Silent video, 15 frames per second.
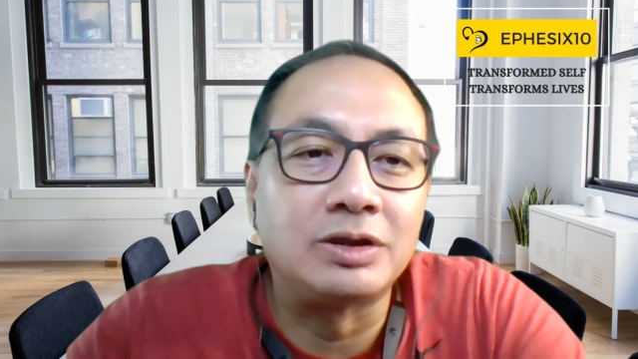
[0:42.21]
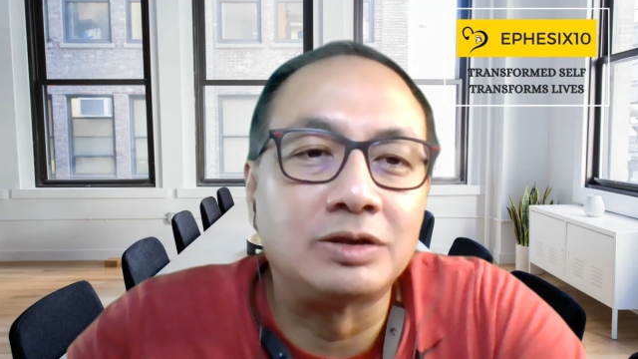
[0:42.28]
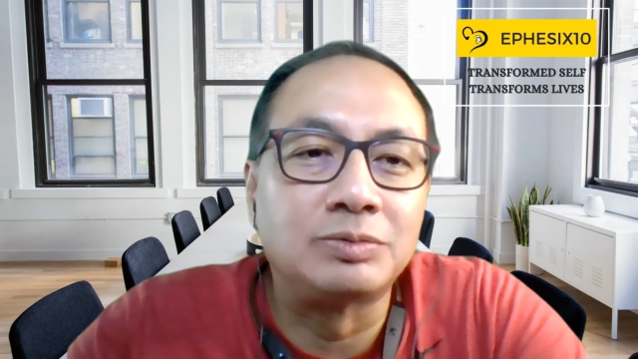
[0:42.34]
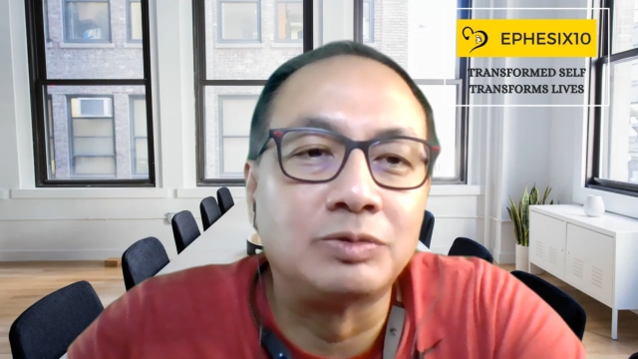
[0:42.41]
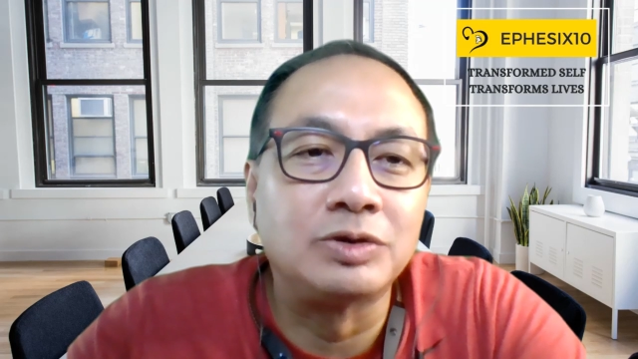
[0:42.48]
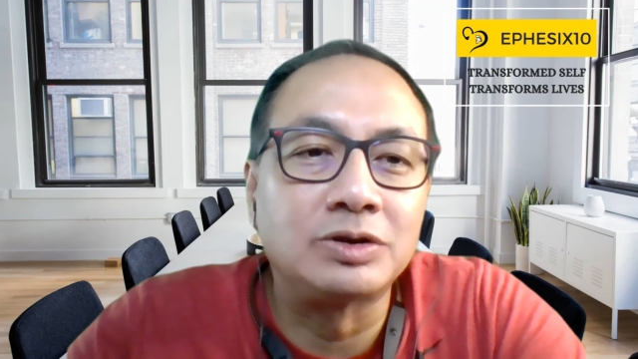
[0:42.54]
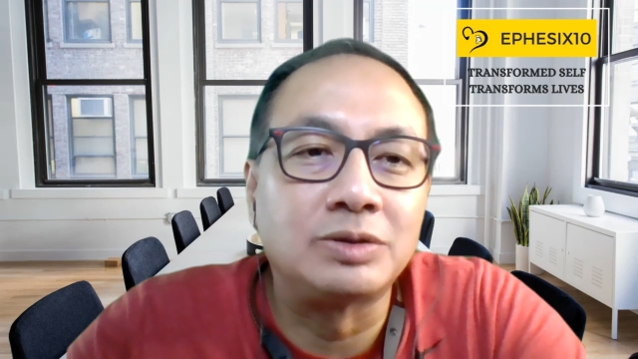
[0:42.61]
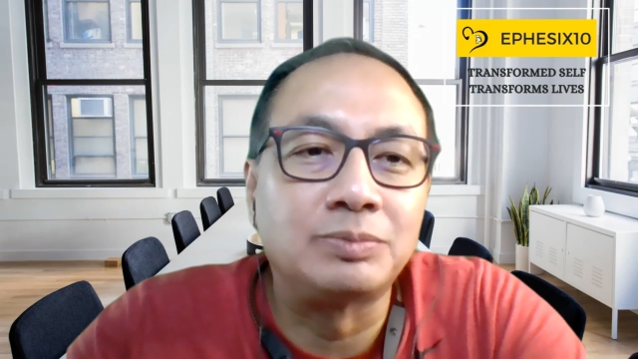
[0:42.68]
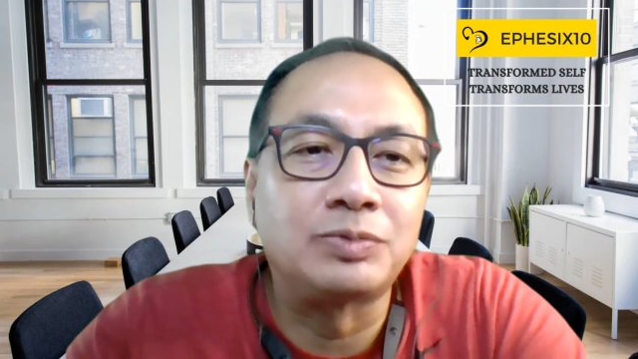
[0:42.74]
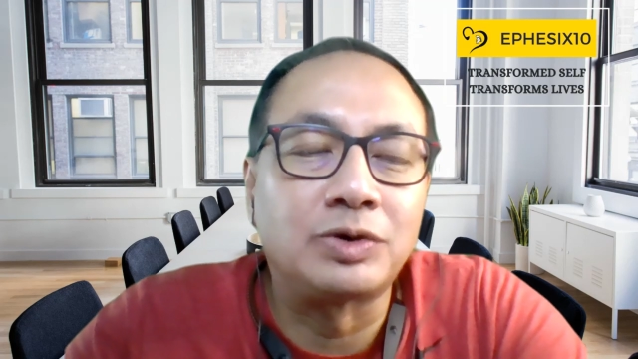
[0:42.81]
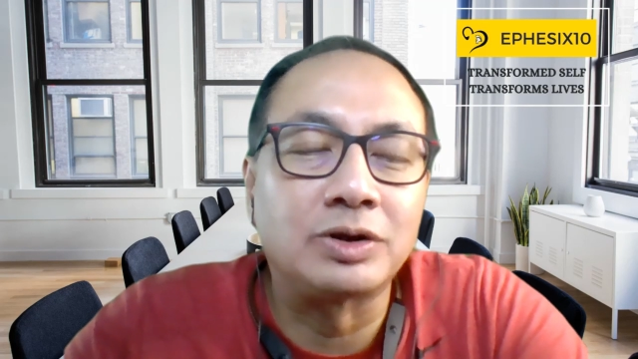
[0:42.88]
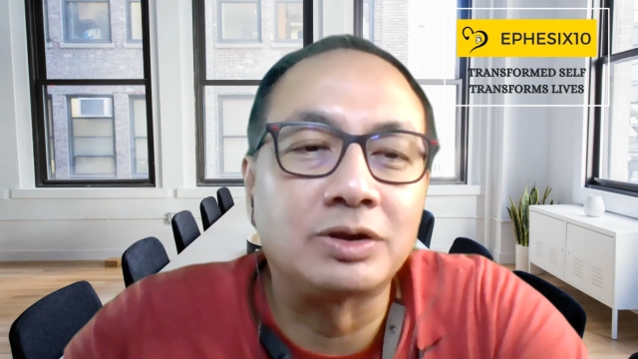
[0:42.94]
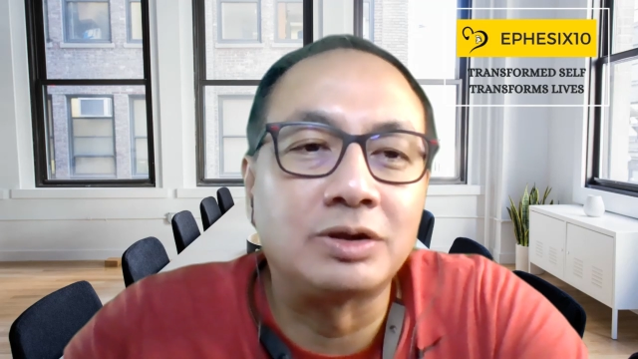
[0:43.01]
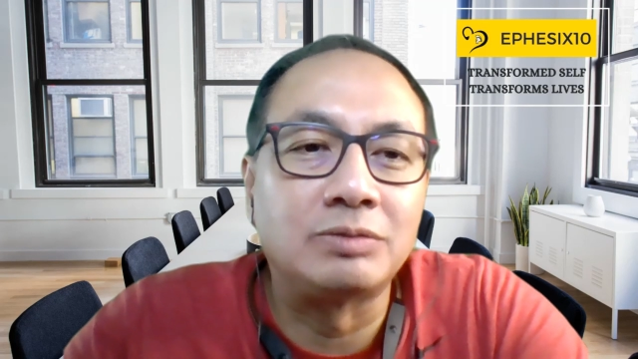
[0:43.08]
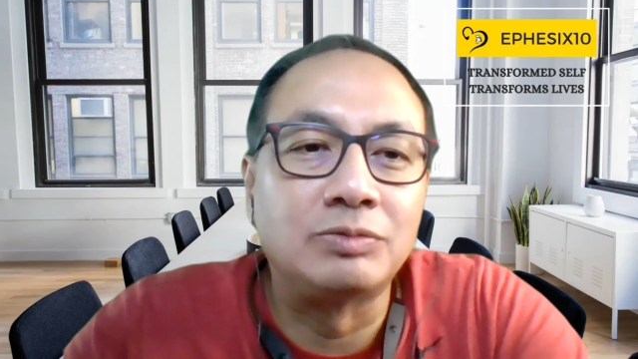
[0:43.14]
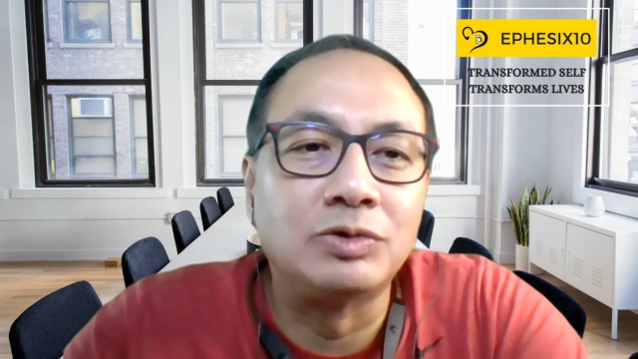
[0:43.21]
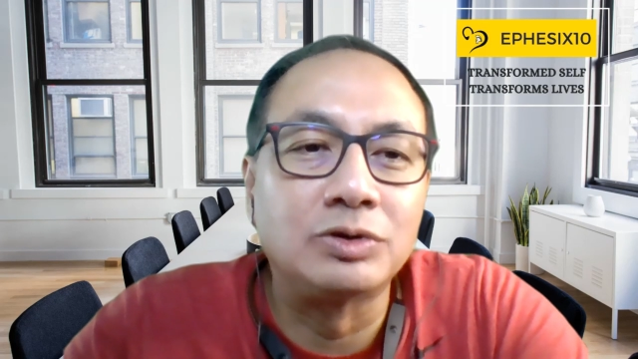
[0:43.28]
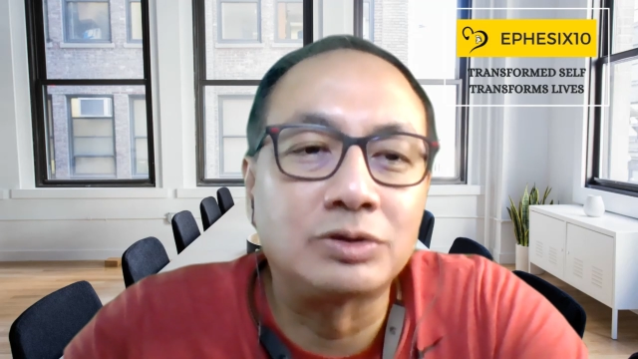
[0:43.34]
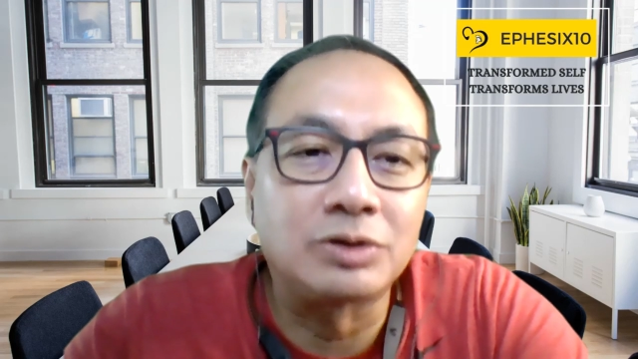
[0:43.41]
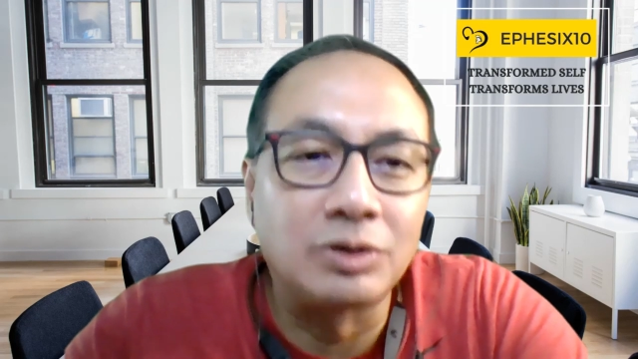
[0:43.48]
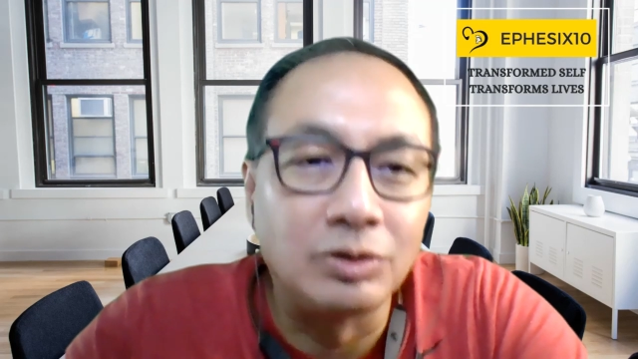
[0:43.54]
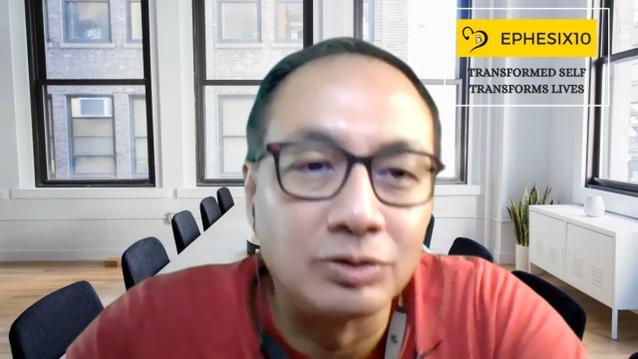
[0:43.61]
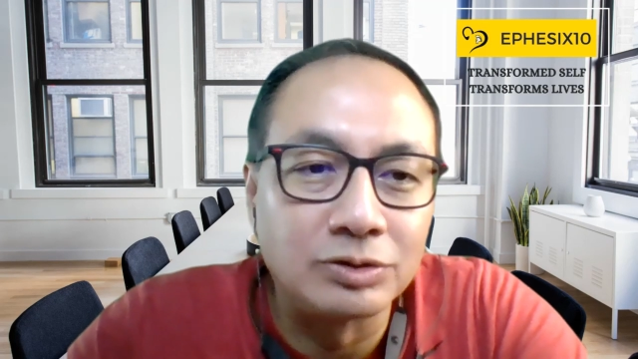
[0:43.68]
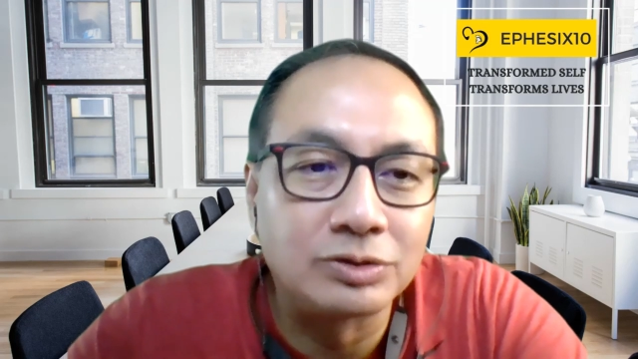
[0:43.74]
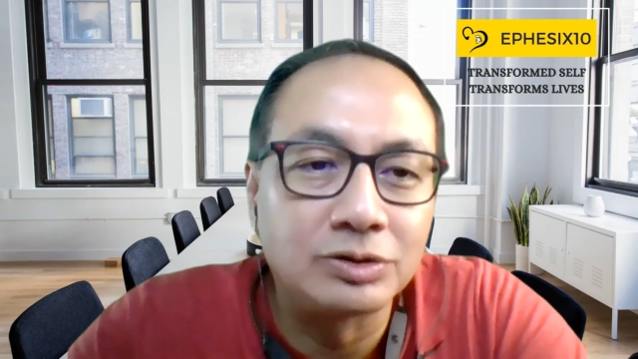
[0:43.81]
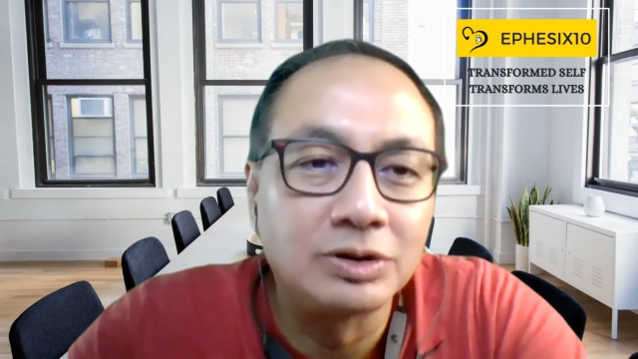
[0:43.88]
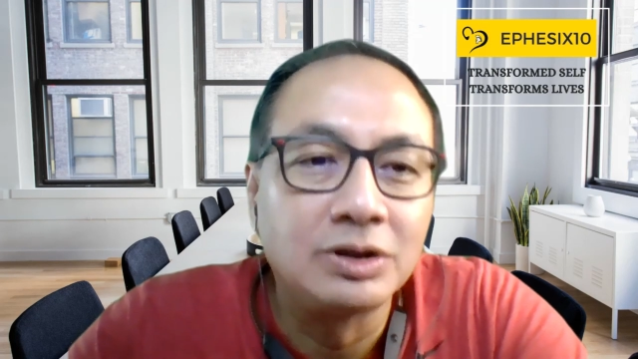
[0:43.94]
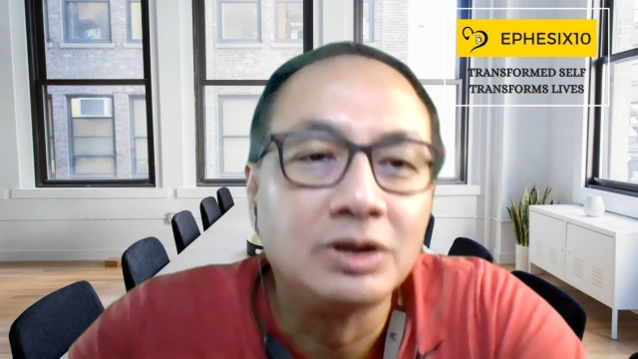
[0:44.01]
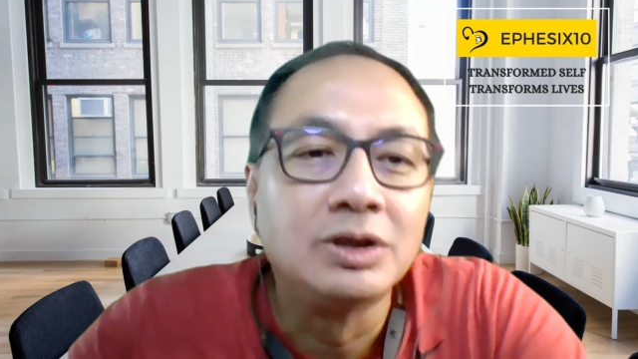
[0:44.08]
is most important, most close,